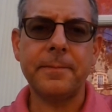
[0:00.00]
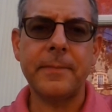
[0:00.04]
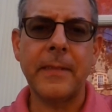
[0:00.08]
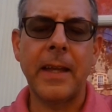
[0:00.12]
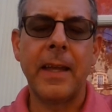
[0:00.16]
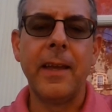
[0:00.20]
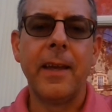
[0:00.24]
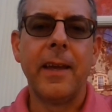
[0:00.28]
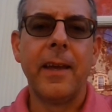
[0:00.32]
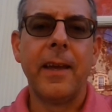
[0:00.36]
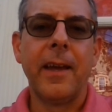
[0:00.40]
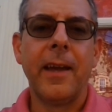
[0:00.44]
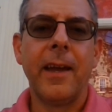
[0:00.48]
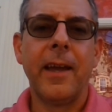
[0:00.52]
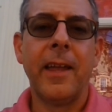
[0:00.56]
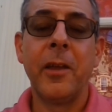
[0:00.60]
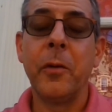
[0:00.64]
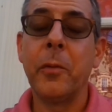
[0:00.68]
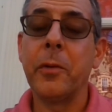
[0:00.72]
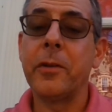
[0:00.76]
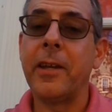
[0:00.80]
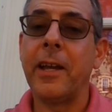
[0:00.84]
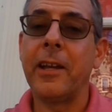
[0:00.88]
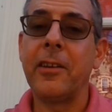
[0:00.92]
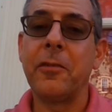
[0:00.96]
And then
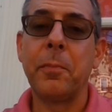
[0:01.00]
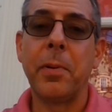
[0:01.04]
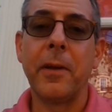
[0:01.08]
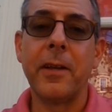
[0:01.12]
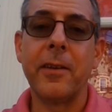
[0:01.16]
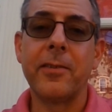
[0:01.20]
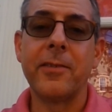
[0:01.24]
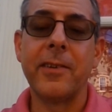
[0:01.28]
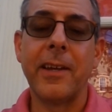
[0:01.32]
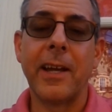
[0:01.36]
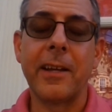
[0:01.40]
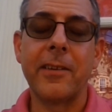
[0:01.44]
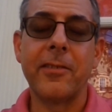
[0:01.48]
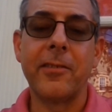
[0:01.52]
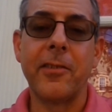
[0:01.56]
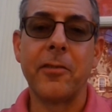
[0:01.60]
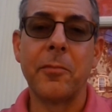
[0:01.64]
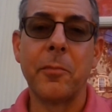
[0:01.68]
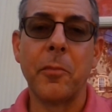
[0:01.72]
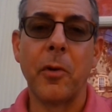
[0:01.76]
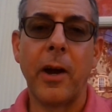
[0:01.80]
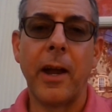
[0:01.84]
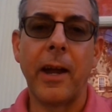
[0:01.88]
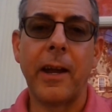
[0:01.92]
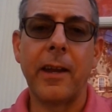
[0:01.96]
what takes place next is
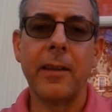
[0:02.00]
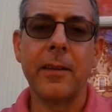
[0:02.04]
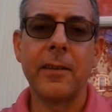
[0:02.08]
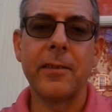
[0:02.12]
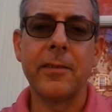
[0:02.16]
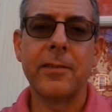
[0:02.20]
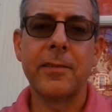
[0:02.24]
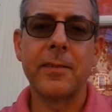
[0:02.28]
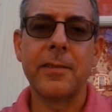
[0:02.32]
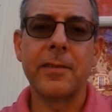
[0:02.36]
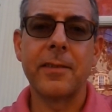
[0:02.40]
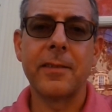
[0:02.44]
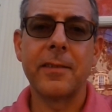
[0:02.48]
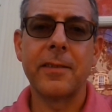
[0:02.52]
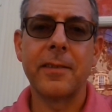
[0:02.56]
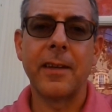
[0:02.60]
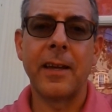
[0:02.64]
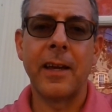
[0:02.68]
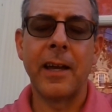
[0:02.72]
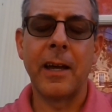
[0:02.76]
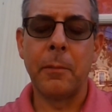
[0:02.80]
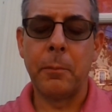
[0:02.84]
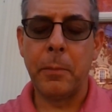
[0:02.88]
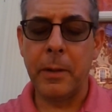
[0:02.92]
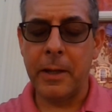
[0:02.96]
miraculous.
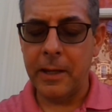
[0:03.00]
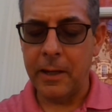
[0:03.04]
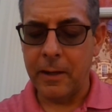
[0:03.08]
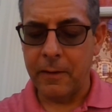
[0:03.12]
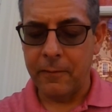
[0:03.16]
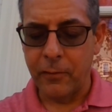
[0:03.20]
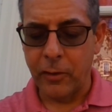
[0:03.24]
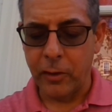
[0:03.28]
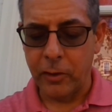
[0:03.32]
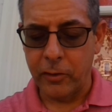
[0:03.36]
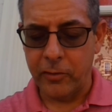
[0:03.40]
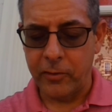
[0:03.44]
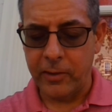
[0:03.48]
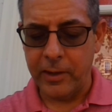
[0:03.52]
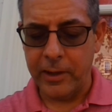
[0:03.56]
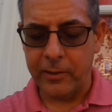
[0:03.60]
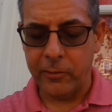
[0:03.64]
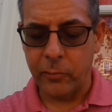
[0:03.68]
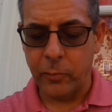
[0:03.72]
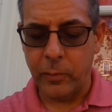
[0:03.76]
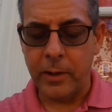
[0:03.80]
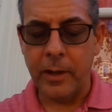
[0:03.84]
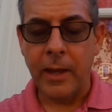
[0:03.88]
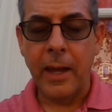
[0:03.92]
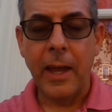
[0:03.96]
Beginning at verse
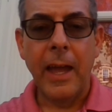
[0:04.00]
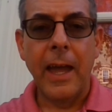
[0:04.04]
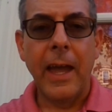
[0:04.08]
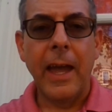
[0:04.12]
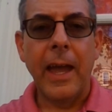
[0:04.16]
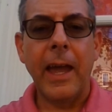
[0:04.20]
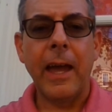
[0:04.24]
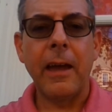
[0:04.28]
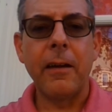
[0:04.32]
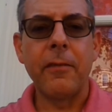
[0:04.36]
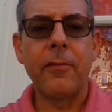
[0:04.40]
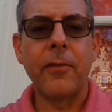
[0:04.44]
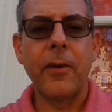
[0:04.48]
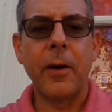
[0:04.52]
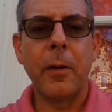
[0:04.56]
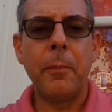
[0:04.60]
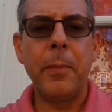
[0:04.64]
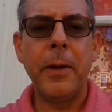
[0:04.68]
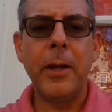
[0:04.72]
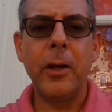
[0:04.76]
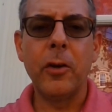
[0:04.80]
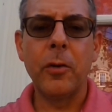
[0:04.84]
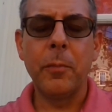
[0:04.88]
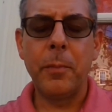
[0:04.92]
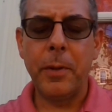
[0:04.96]
6, we have
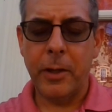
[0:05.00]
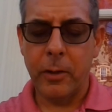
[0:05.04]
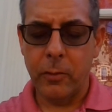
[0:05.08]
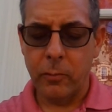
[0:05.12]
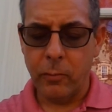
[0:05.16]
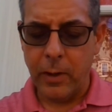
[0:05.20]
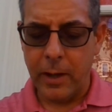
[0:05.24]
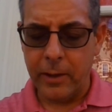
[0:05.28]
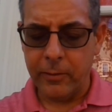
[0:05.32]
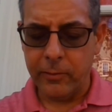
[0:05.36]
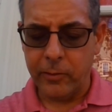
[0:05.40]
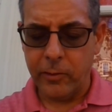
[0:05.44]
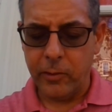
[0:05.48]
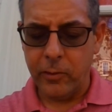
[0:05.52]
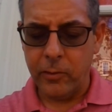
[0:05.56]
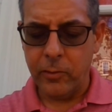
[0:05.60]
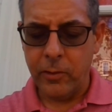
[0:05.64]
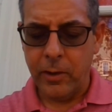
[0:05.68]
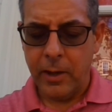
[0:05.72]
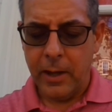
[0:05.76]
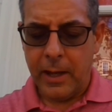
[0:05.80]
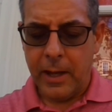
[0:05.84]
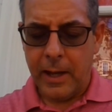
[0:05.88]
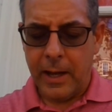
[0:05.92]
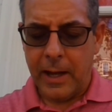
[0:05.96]
Peter being
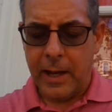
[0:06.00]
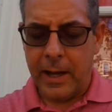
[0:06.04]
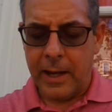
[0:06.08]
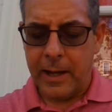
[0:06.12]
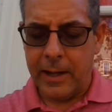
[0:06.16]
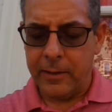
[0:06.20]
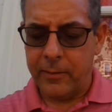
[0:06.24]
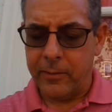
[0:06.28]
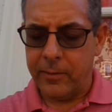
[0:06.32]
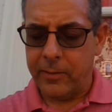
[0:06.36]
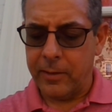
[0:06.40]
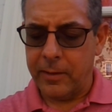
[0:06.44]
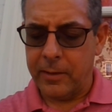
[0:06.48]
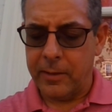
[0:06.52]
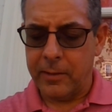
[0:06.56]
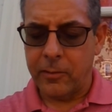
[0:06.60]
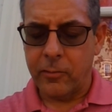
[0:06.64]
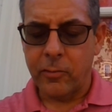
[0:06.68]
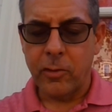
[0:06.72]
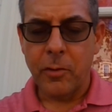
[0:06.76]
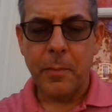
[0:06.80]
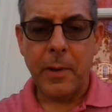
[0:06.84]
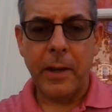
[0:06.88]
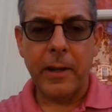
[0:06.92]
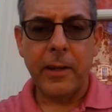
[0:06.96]
rescued. It's
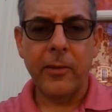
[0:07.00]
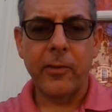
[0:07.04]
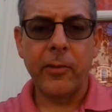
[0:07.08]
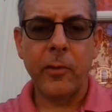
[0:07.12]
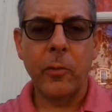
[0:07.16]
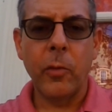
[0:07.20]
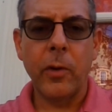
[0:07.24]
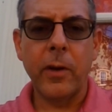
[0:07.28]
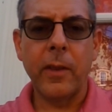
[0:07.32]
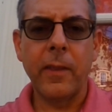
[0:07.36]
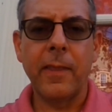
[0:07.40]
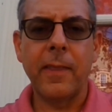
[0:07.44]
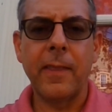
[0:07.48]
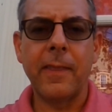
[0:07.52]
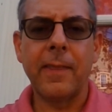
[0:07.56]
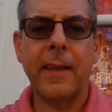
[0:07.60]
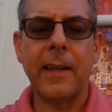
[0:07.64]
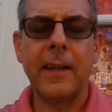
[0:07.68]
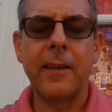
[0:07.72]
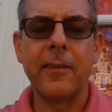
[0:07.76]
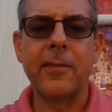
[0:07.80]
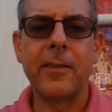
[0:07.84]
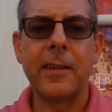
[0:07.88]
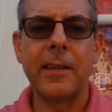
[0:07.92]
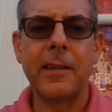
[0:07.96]
tremendous. And one of the
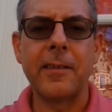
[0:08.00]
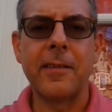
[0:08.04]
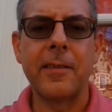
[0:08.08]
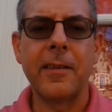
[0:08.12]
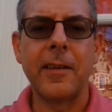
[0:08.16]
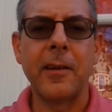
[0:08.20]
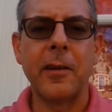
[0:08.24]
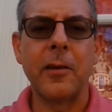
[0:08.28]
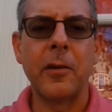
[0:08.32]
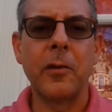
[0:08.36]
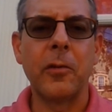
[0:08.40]
things that